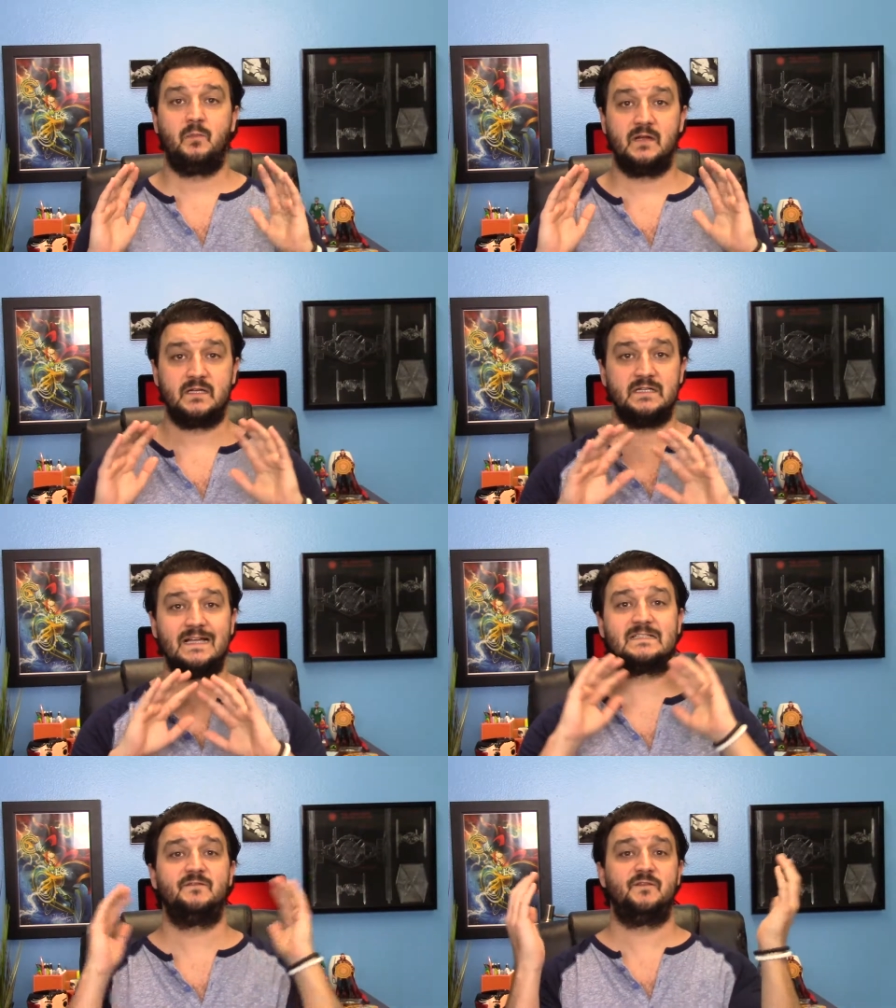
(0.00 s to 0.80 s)
But
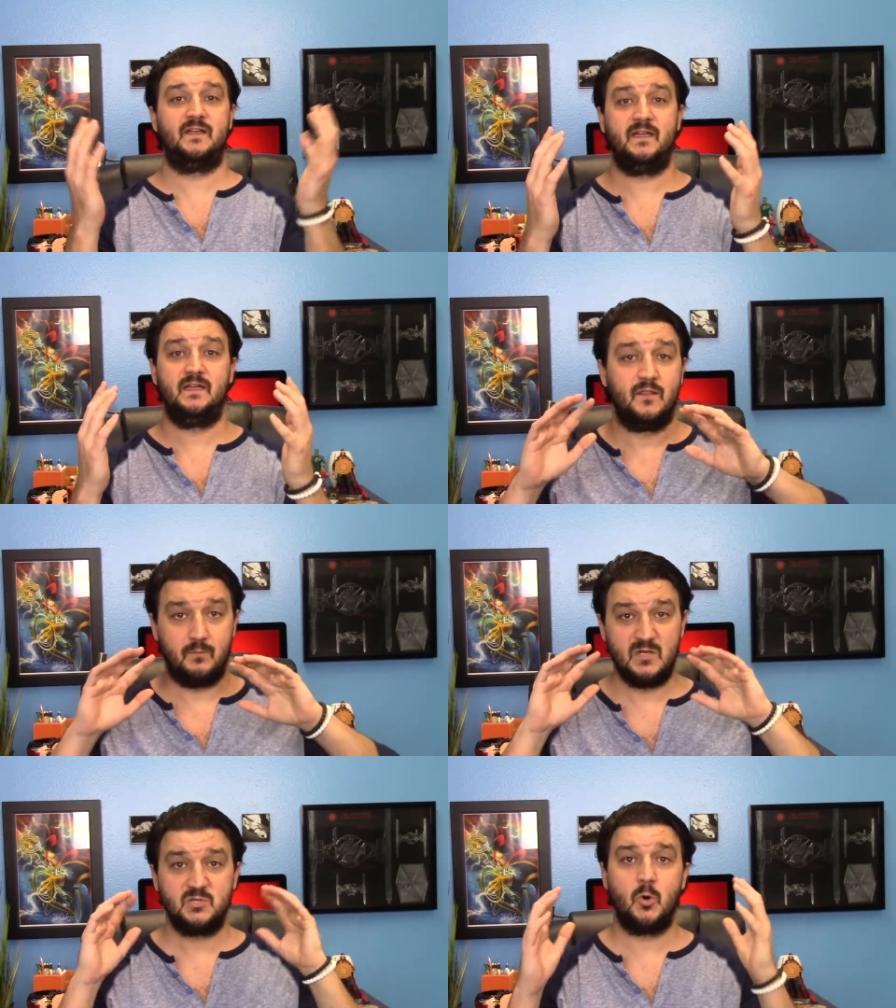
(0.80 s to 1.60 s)
collectively, the
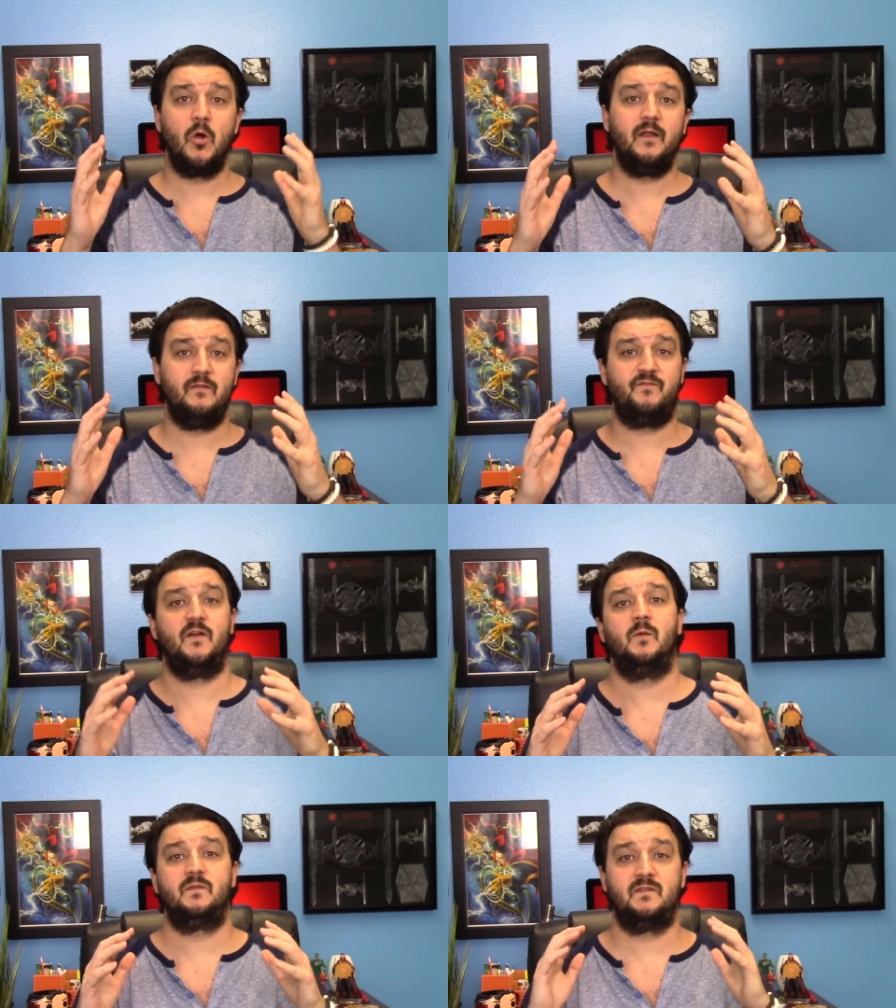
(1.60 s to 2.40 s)
majority of
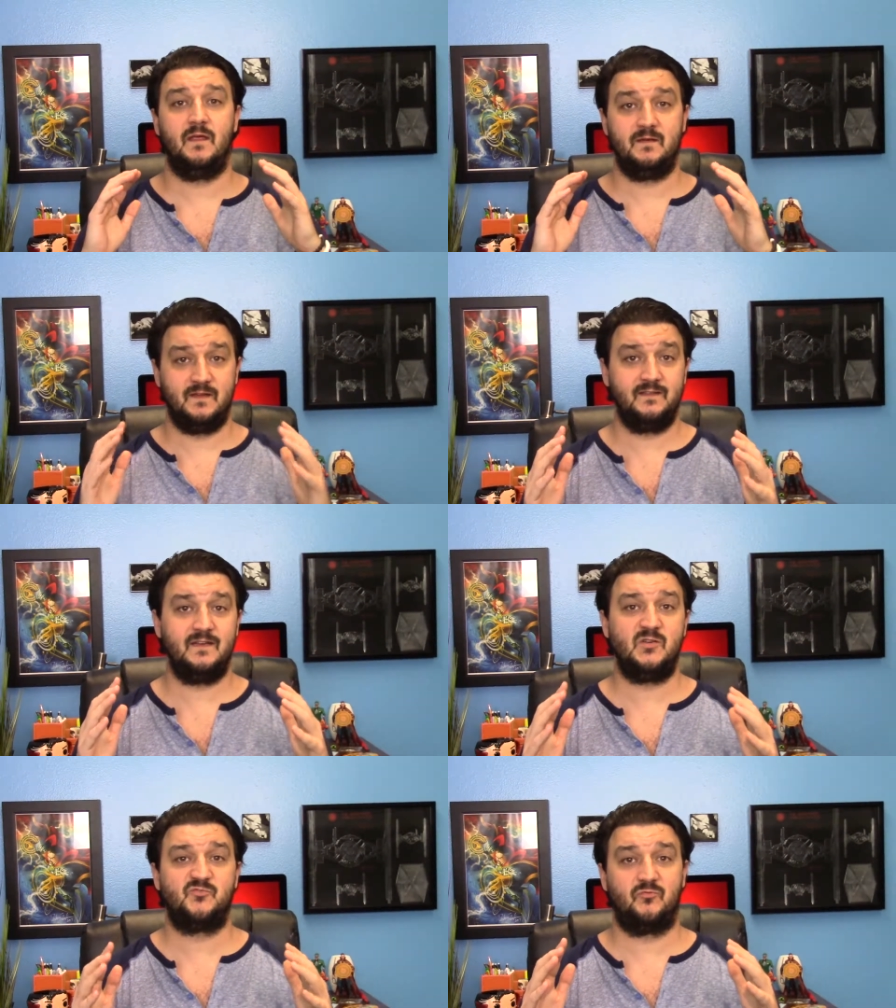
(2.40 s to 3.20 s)
films that
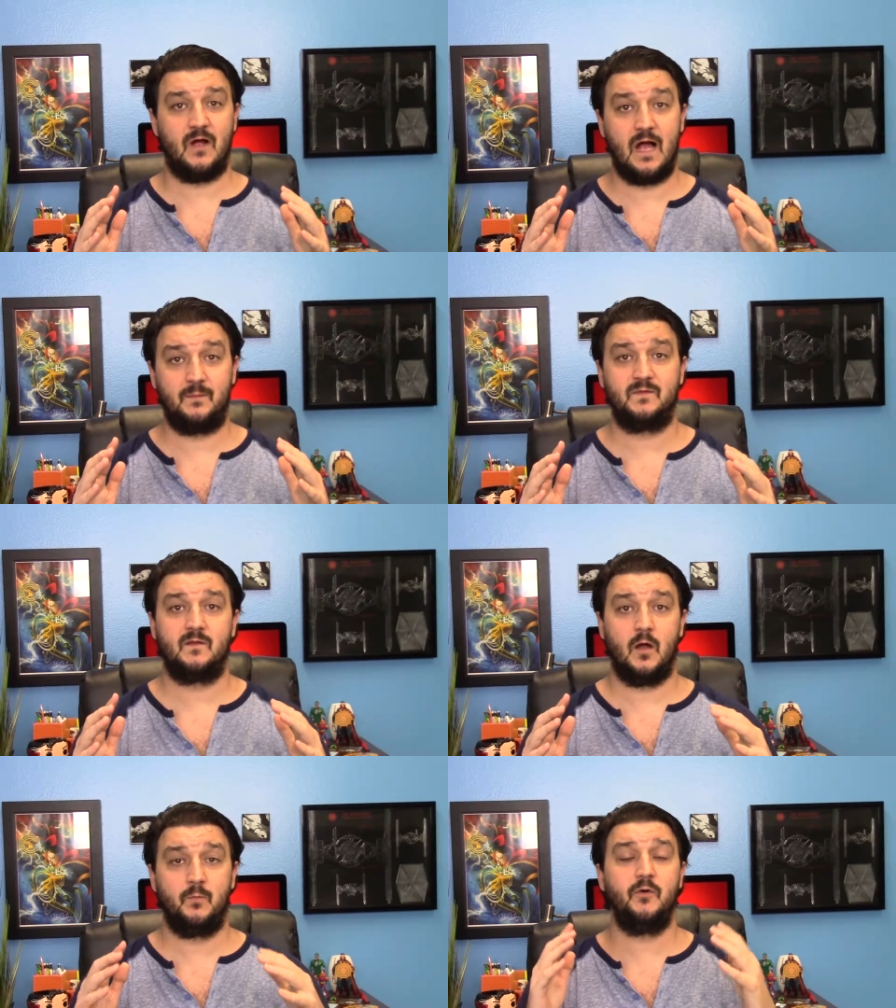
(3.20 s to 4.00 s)
Disney drops
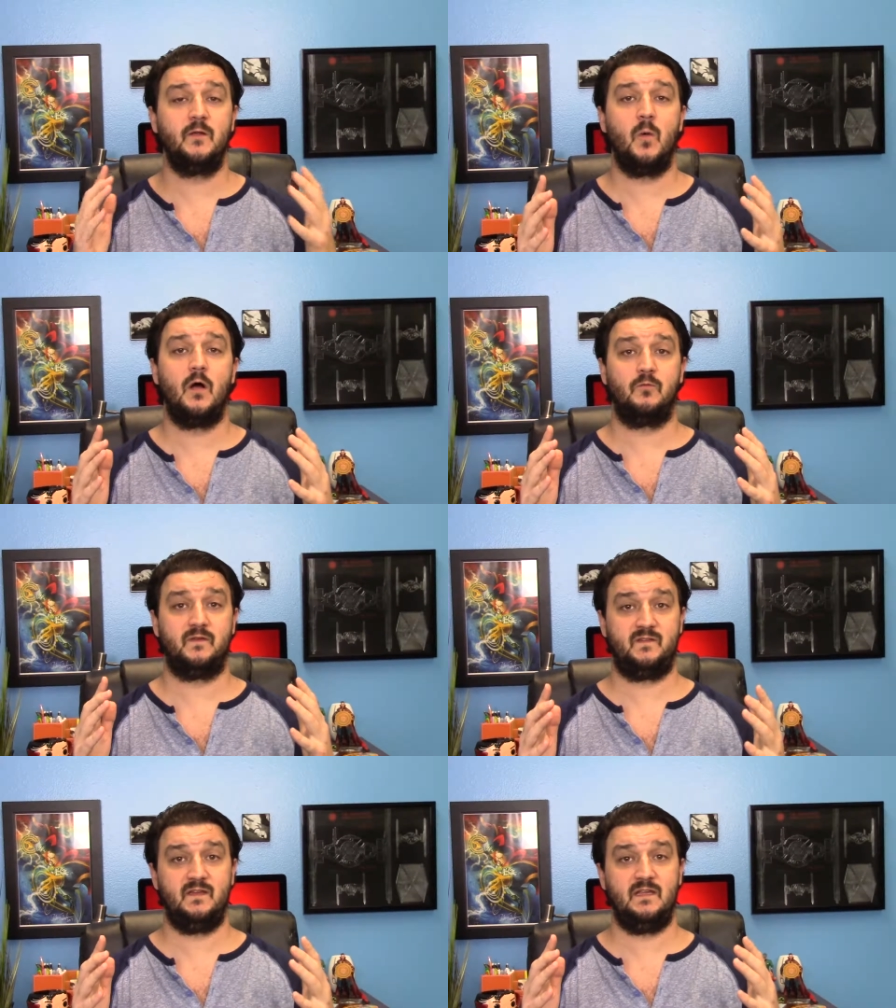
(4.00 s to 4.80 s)
are pretty well
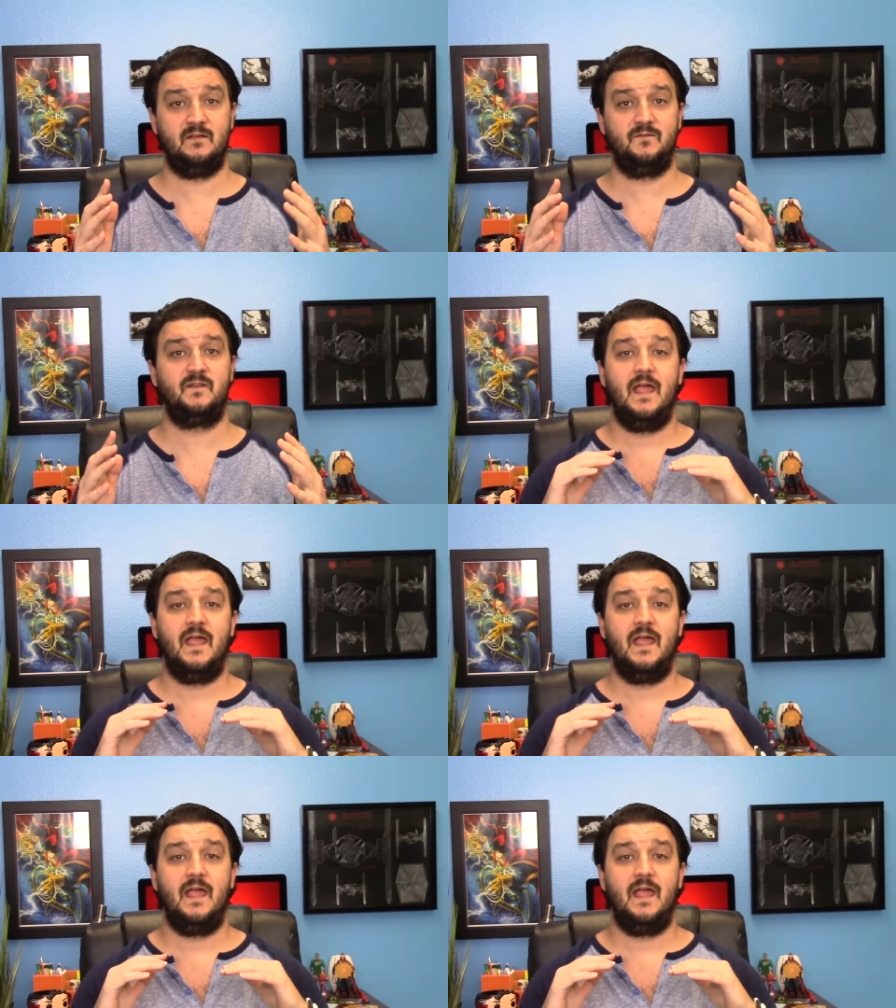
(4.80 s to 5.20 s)
received.